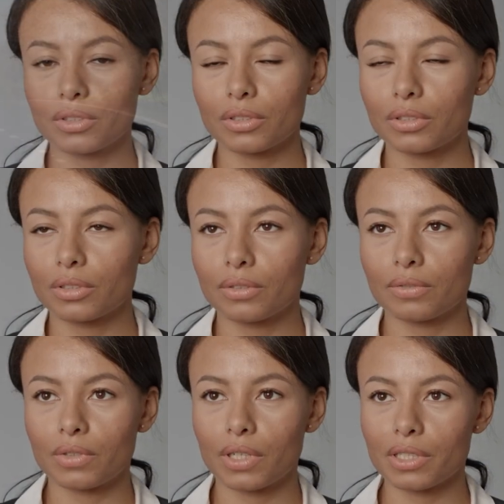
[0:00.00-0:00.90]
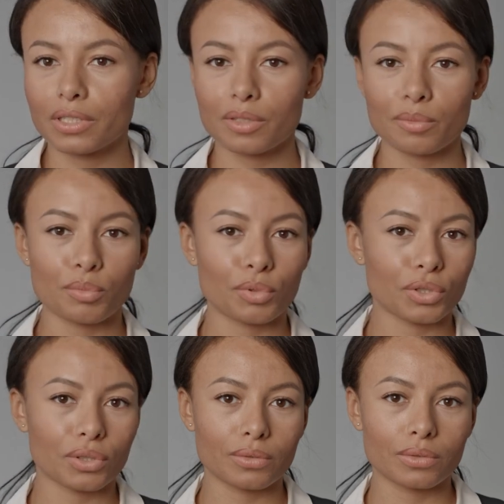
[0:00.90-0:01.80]
to the
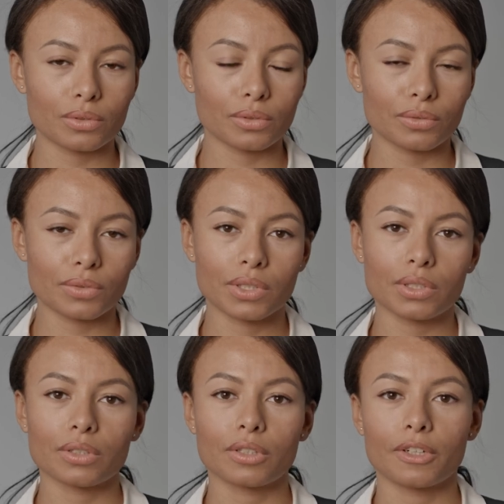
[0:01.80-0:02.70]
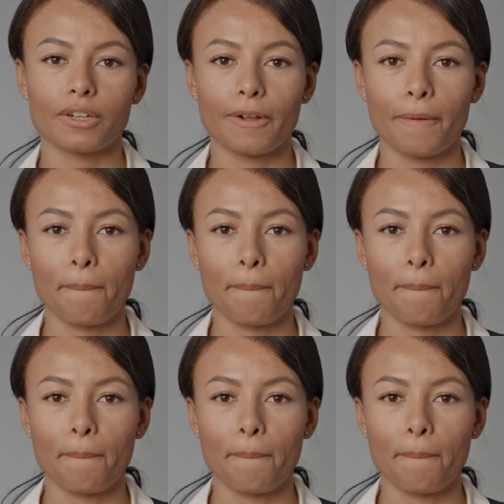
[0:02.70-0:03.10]
uh, current cybersecurity